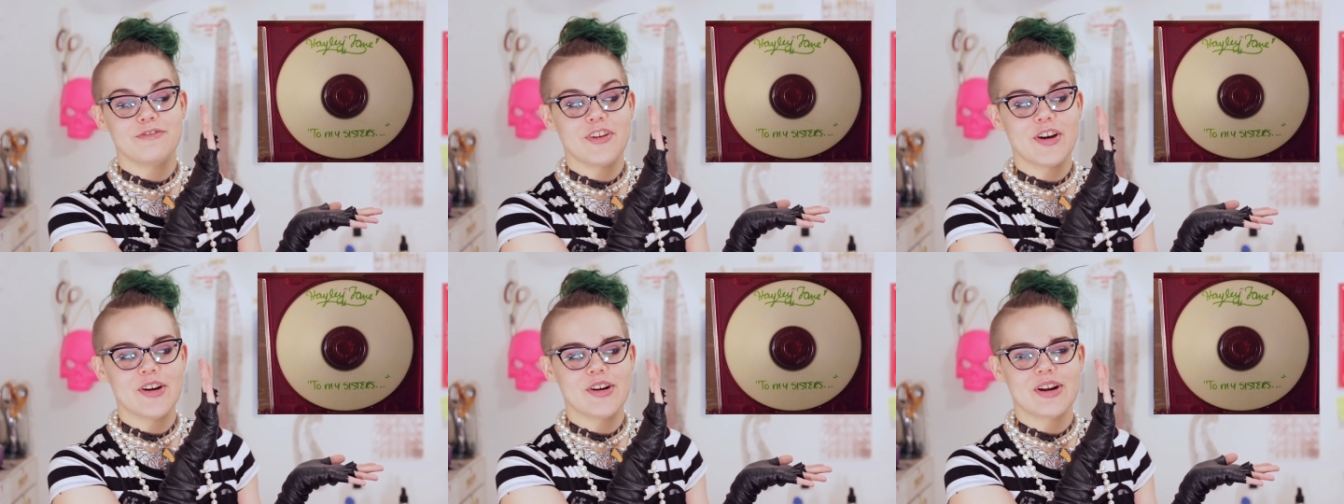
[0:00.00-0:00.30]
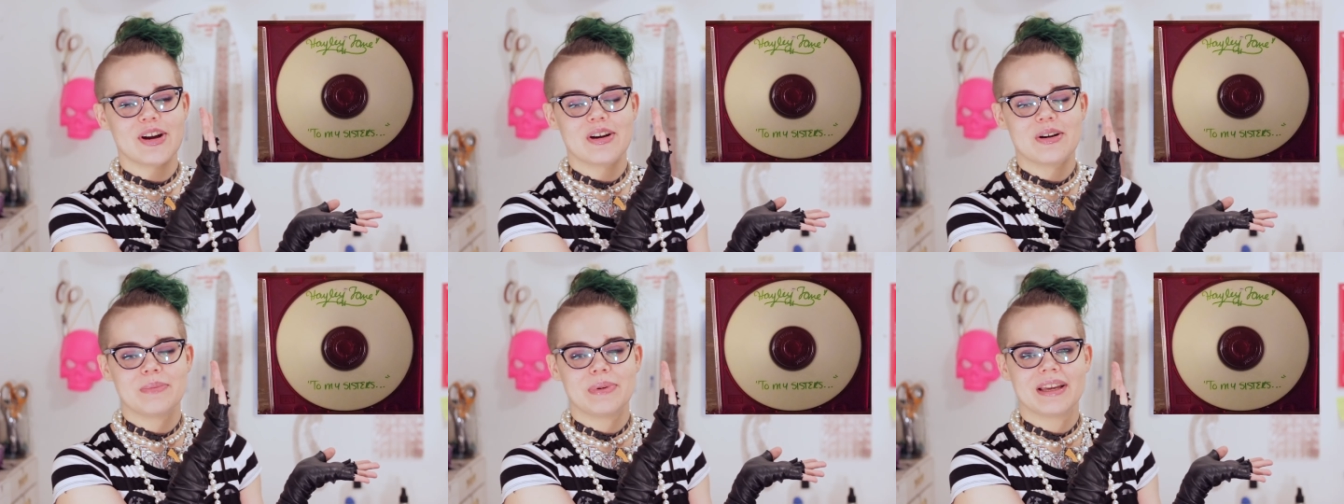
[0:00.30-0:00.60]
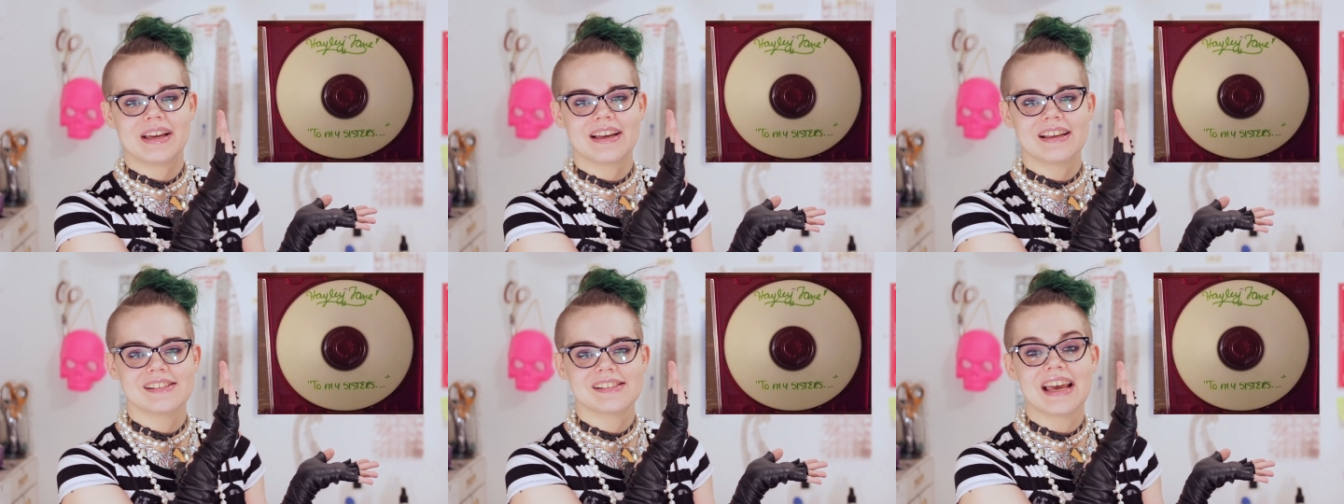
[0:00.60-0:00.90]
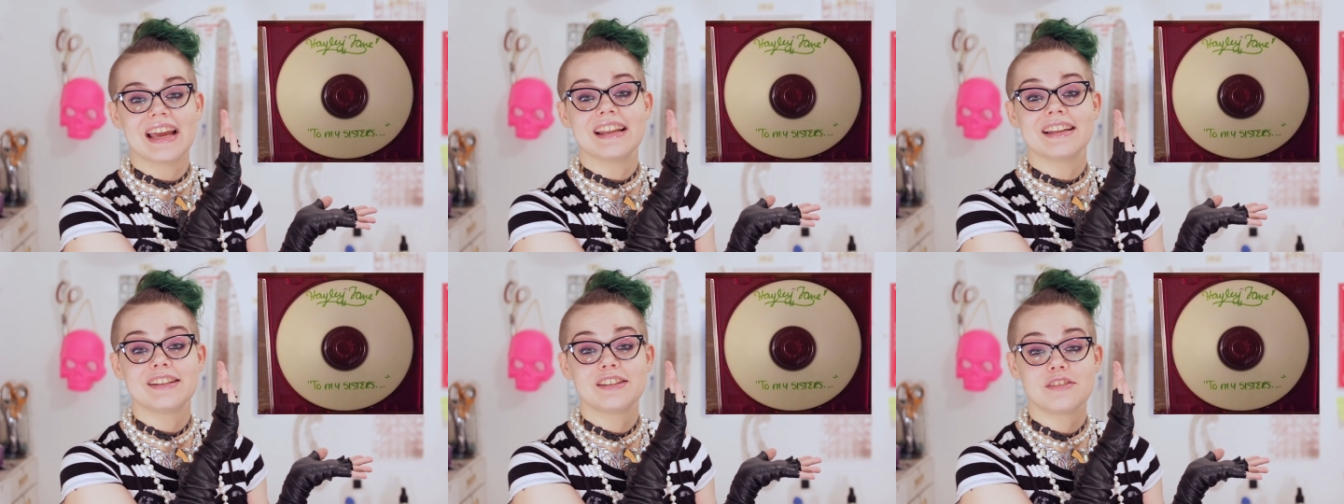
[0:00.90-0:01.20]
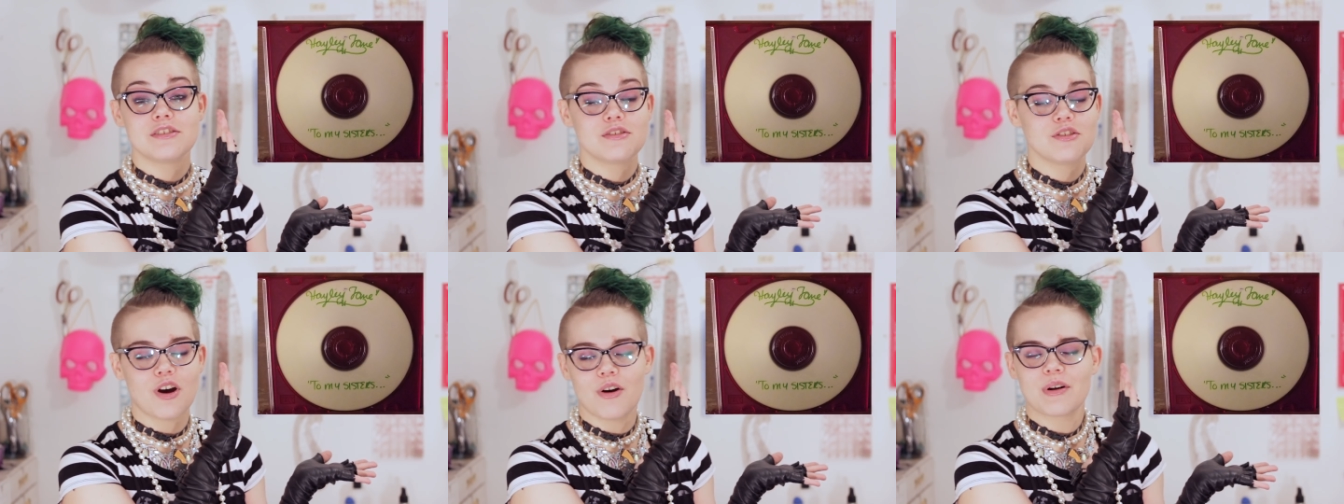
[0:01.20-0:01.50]
a photo because I
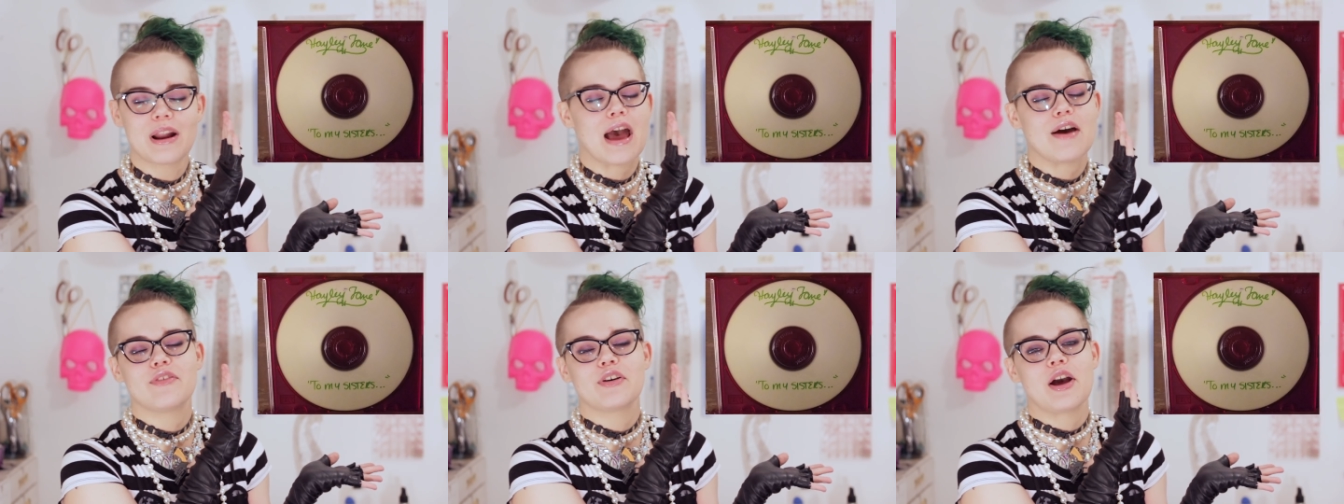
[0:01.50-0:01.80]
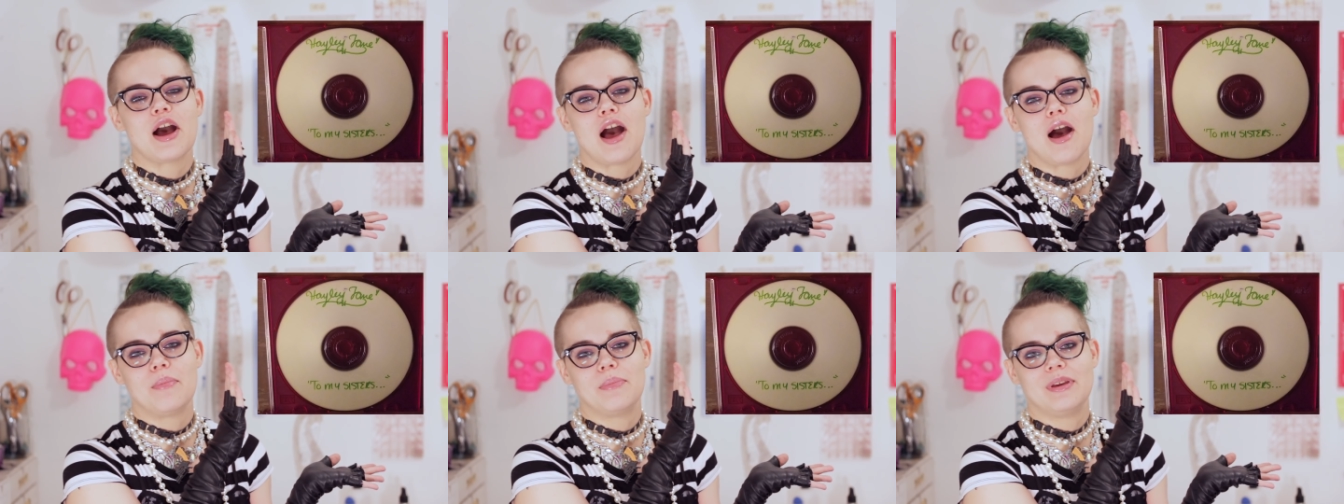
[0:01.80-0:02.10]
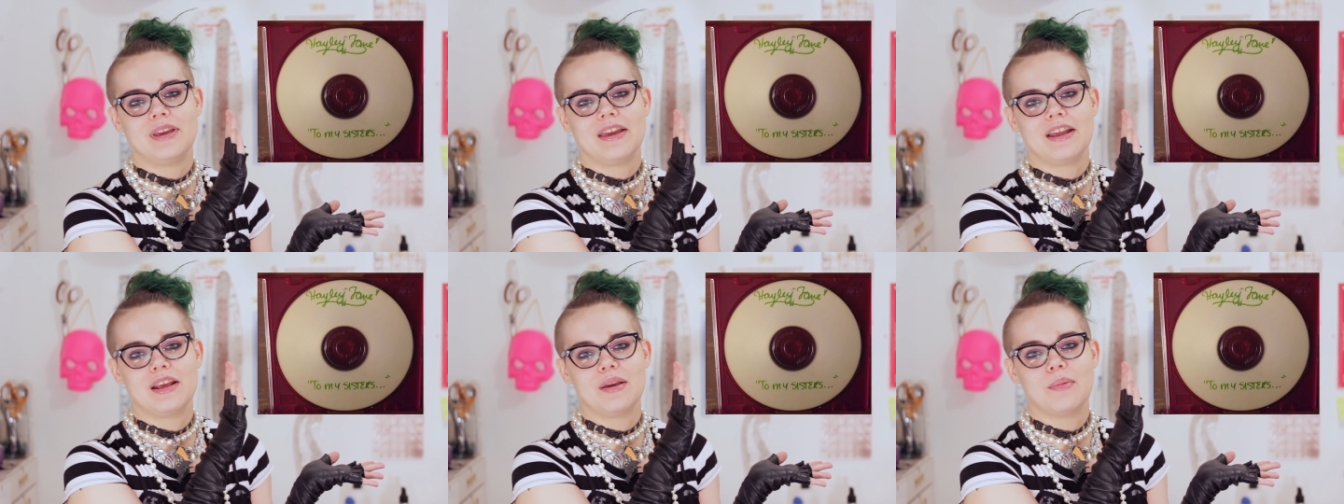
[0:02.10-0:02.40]
don't have a copy